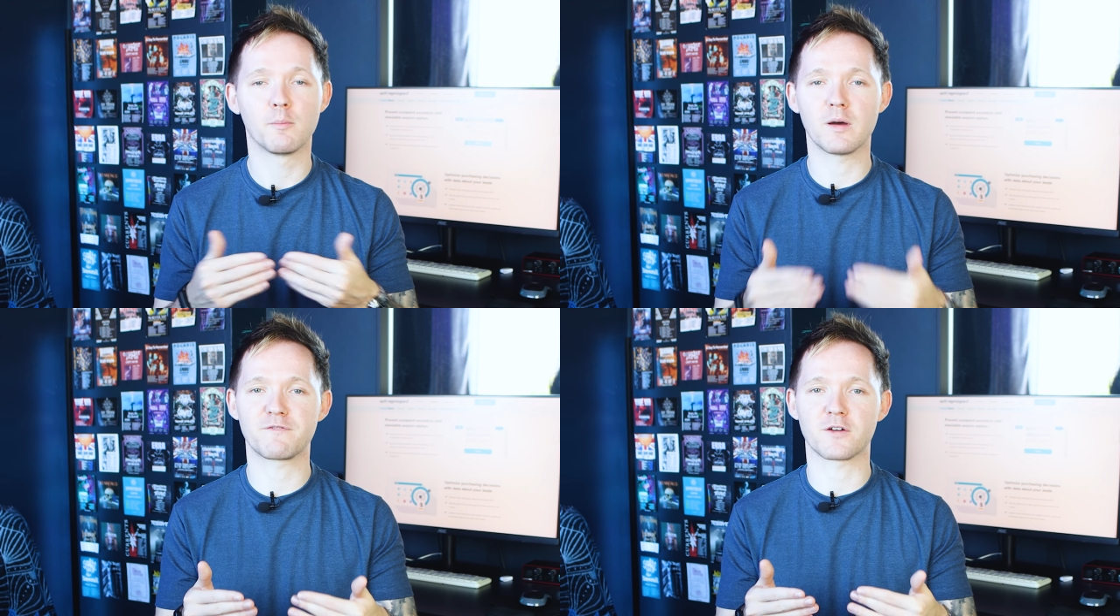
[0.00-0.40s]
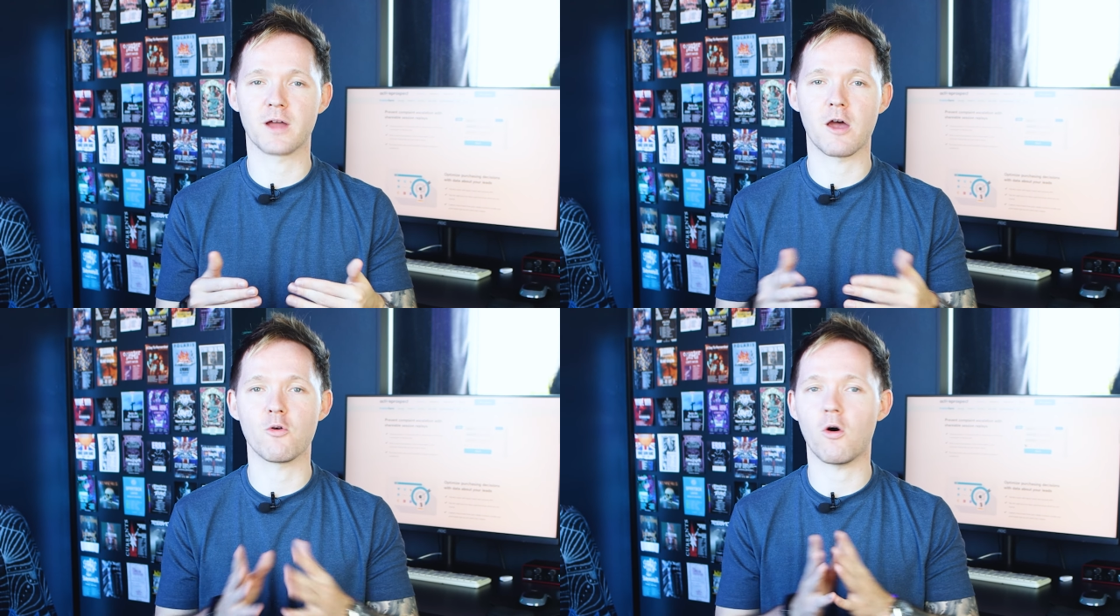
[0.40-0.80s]
but for
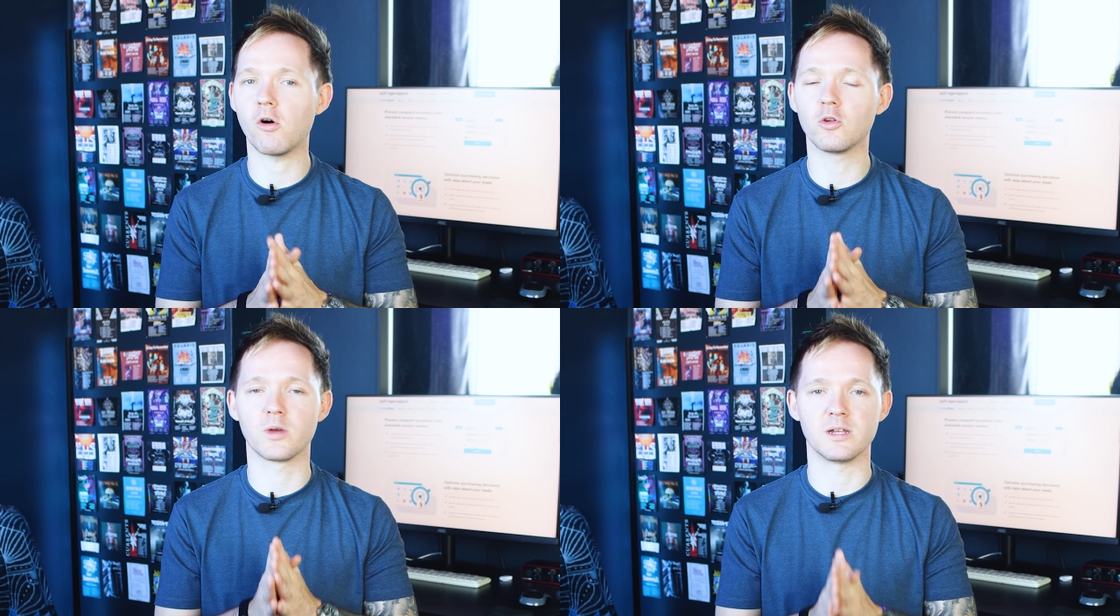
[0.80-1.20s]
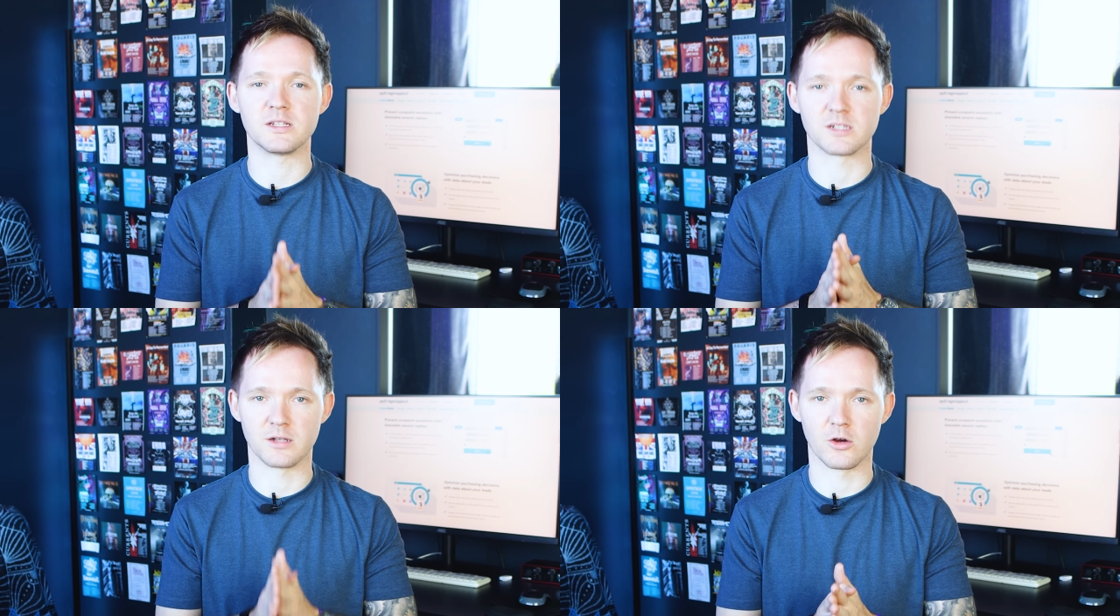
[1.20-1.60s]
now, all we
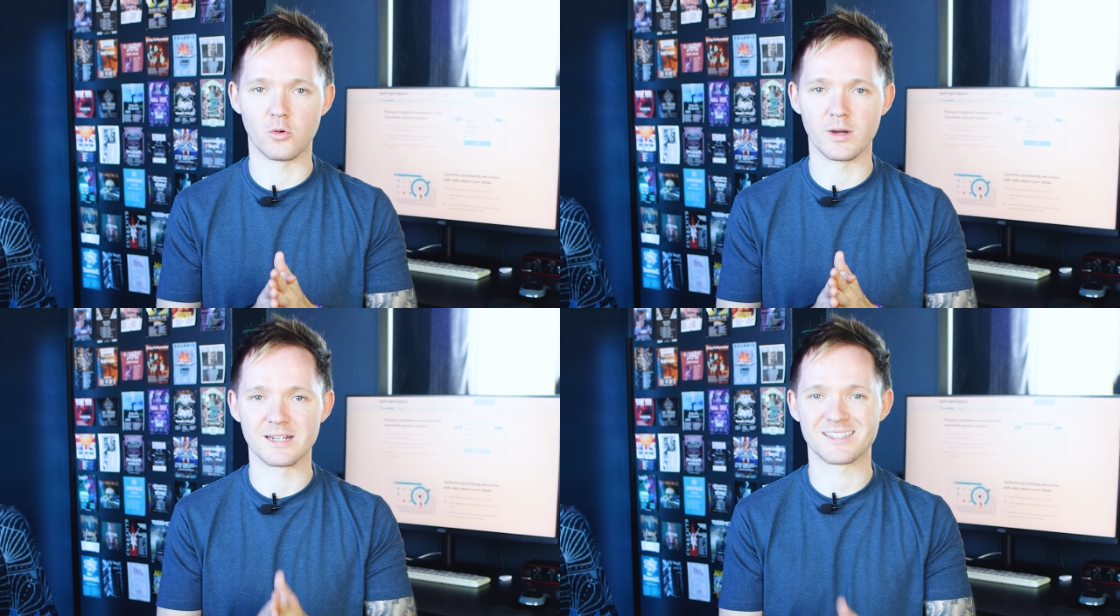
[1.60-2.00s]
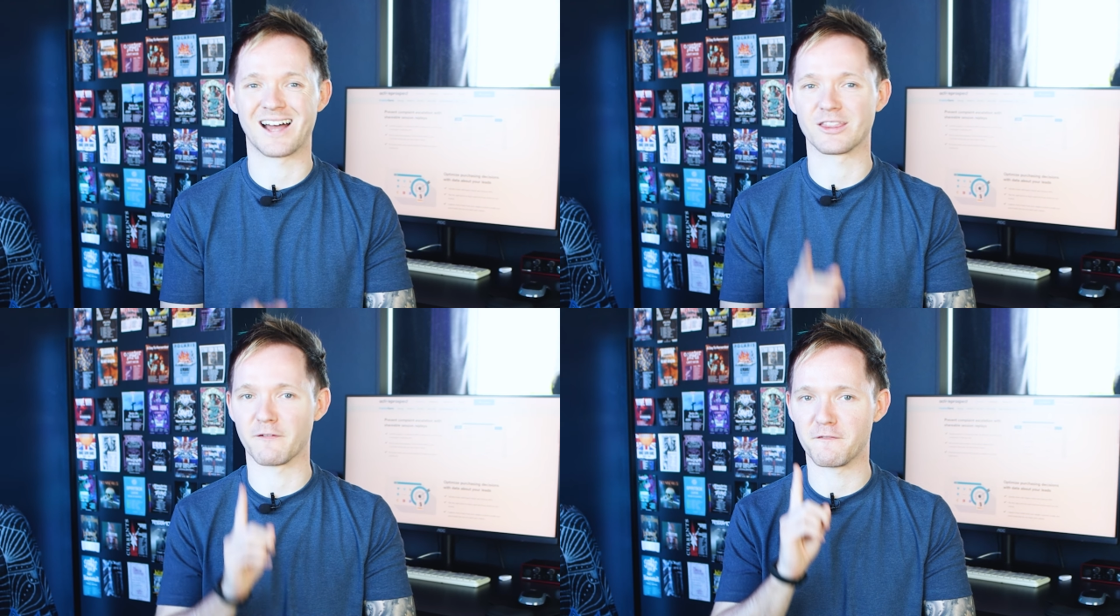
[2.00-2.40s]
need to know is
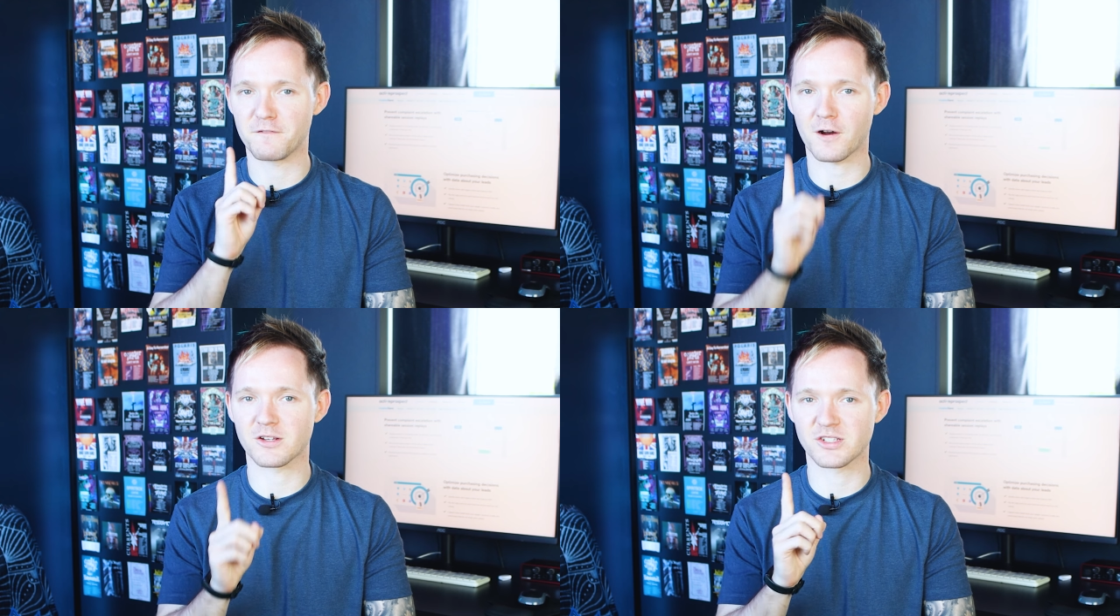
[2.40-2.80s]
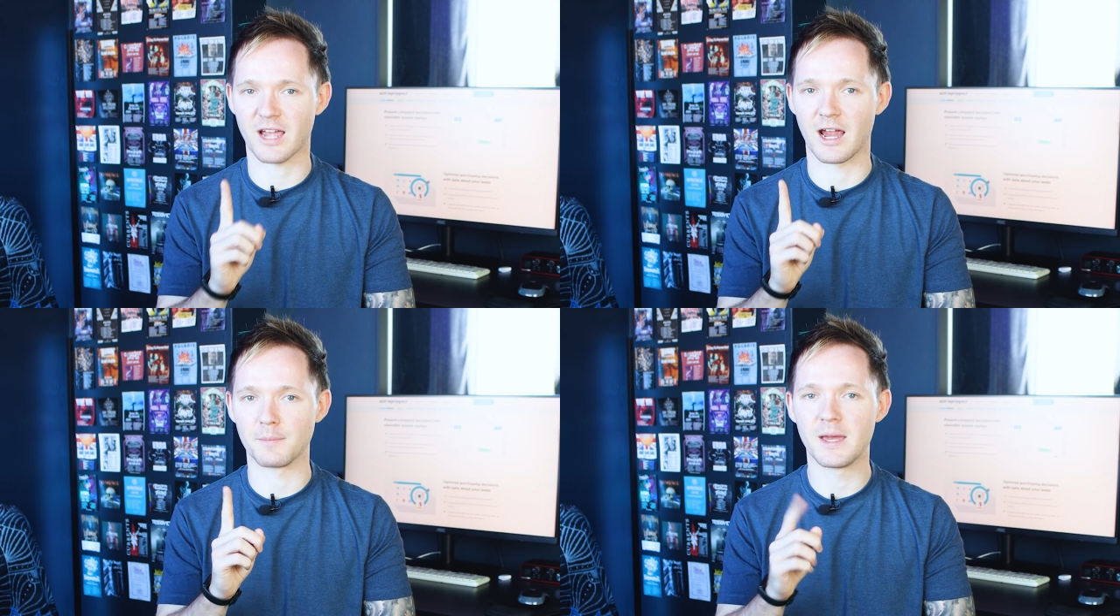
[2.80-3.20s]
that the first
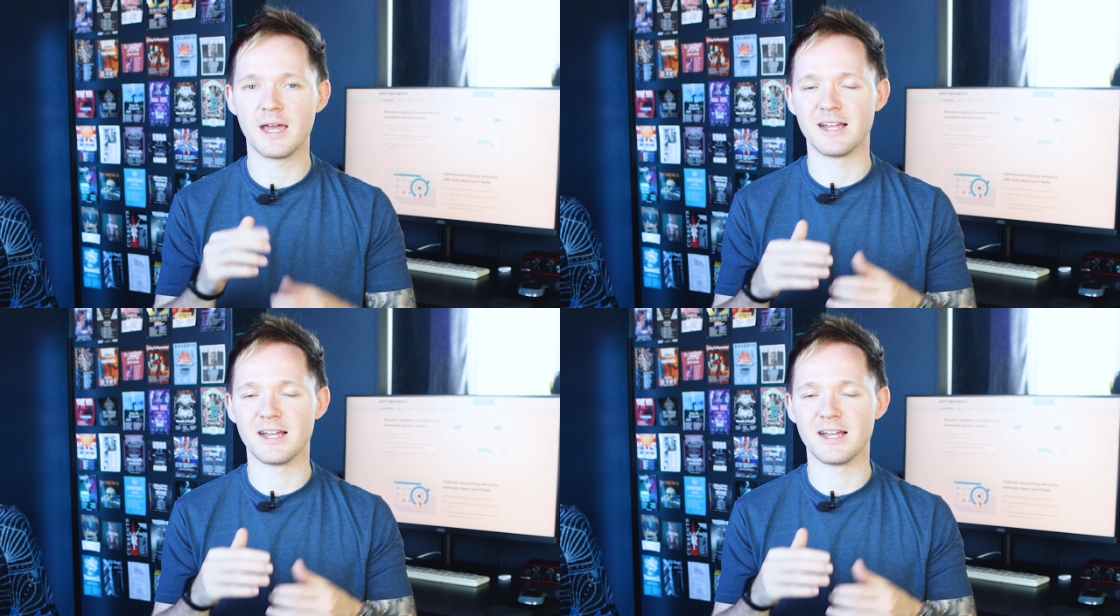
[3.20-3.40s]
step